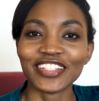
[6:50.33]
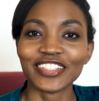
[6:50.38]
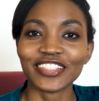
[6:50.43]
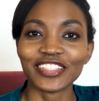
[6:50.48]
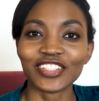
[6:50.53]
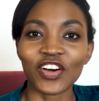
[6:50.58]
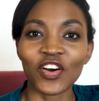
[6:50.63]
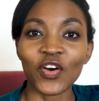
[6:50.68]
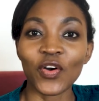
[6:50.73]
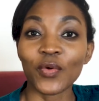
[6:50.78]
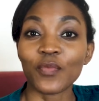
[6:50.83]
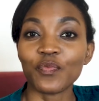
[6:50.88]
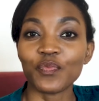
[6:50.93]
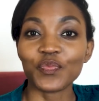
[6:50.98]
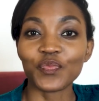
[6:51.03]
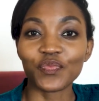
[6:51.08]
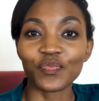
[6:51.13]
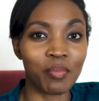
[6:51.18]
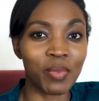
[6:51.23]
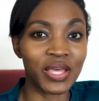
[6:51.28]
So
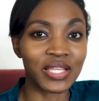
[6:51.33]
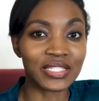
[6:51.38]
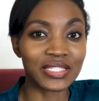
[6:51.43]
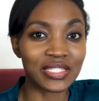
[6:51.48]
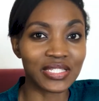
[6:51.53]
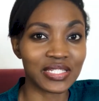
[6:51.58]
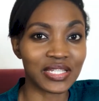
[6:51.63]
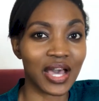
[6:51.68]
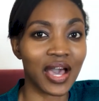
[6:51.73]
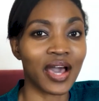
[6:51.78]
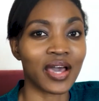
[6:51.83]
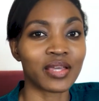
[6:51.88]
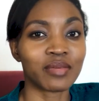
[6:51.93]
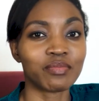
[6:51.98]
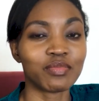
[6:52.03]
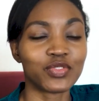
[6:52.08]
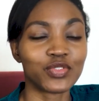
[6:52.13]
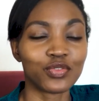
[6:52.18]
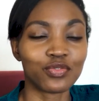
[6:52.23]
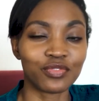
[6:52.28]
the best
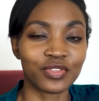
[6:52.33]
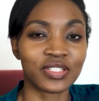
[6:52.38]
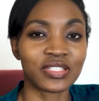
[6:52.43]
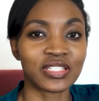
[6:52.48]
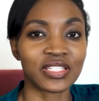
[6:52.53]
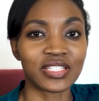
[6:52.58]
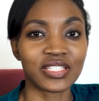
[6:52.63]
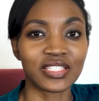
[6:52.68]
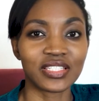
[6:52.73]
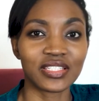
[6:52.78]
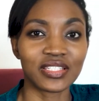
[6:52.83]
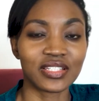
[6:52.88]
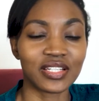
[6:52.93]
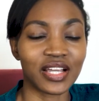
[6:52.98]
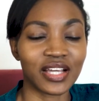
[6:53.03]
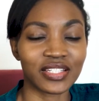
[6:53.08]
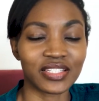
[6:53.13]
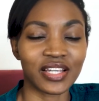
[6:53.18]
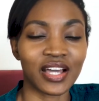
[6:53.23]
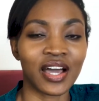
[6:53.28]
time to visit
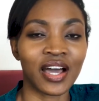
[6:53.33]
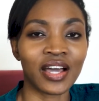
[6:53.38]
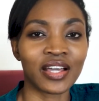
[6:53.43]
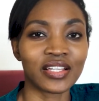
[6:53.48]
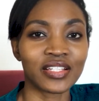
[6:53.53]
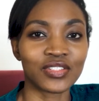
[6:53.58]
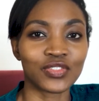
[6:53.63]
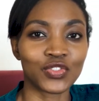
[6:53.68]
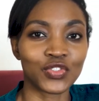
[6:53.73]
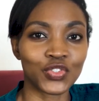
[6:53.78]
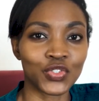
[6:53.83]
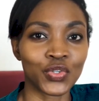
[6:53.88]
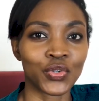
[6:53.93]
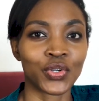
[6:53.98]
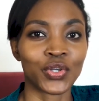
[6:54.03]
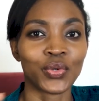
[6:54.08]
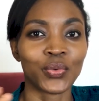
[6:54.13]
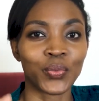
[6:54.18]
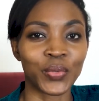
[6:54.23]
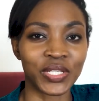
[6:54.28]
Qatar is
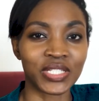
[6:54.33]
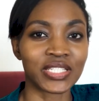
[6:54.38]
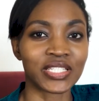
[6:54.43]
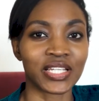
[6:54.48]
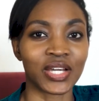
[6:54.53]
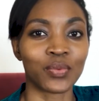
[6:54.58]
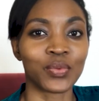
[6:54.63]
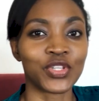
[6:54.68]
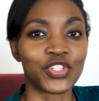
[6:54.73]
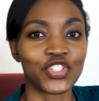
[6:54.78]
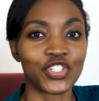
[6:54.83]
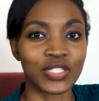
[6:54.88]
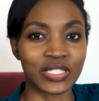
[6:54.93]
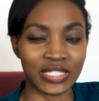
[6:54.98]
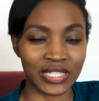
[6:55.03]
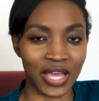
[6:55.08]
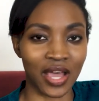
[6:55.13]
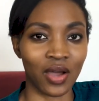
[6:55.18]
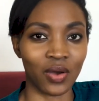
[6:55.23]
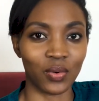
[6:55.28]
during winter, which
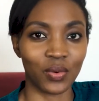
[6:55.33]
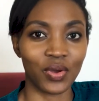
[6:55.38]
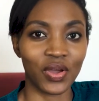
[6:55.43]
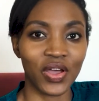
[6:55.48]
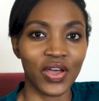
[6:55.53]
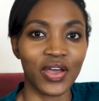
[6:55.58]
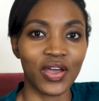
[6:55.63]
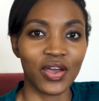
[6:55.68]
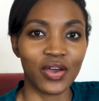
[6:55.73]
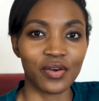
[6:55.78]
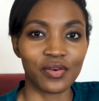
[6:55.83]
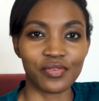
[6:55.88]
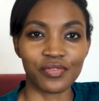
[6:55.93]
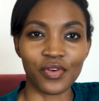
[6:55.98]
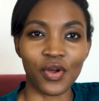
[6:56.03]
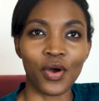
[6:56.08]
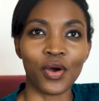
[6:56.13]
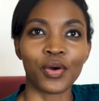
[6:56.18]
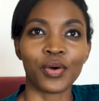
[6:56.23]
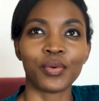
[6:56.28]
is now.
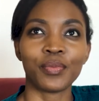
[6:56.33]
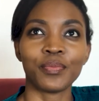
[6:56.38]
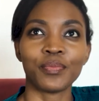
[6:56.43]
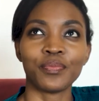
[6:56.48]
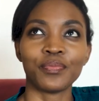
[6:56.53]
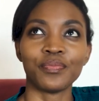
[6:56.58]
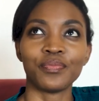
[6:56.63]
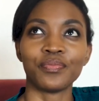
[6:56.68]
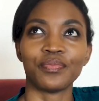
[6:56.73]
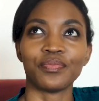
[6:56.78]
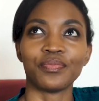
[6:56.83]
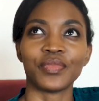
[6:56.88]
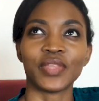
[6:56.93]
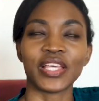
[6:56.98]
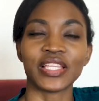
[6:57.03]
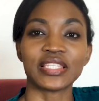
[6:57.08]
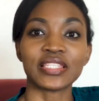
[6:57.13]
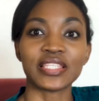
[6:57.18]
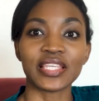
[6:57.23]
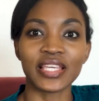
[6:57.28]
From,
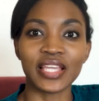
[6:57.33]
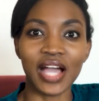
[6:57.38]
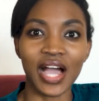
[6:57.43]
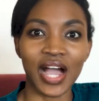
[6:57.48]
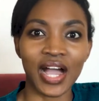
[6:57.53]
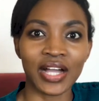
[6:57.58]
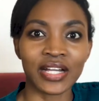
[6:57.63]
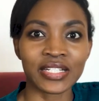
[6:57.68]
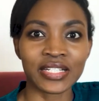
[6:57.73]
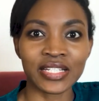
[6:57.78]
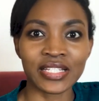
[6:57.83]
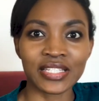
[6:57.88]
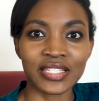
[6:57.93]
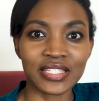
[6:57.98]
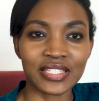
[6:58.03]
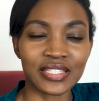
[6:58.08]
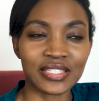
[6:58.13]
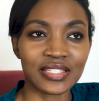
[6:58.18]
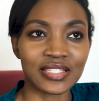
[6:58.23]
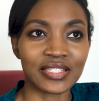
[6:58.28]
let's say,
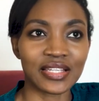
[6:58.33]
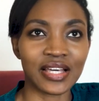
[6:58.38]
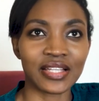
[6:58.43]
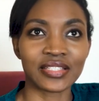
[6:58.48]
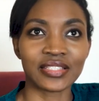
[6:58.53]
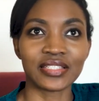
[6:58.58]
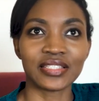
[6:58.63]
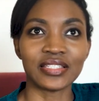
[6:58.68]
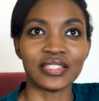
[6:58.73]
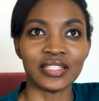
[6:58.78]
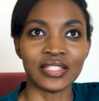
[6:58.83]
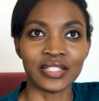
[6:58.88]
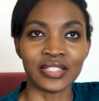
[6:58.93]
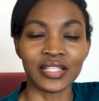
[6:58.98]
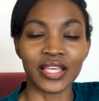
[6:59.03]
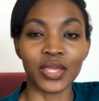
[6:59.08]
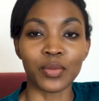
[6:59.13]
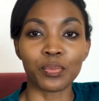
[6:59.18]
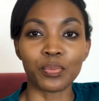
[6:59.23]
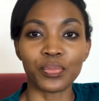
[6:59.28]
August
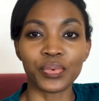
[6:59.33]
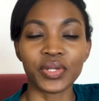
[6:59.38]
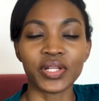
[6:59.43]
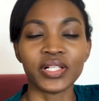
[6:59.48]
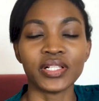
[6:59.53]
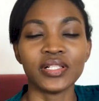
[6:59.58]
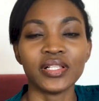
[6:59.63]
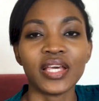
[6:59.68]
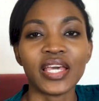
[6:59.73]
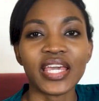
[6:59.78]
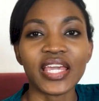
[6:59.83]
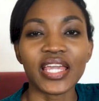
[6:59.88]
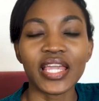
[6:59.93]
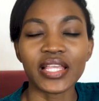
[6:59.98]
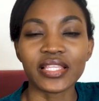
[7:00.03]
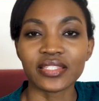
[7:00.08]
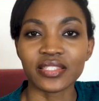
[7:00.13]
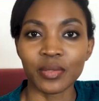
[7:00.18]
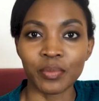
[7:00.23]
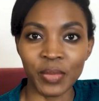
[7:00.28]
until April,
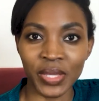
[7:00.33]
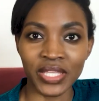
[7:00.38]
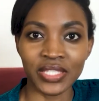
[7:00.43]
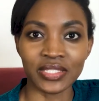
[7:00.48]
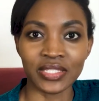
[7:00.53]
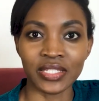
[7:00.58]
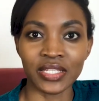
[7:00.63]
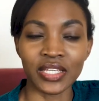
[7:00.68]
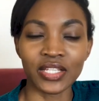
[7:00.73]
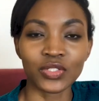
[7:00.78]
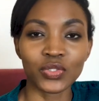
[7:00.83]
it's amazing.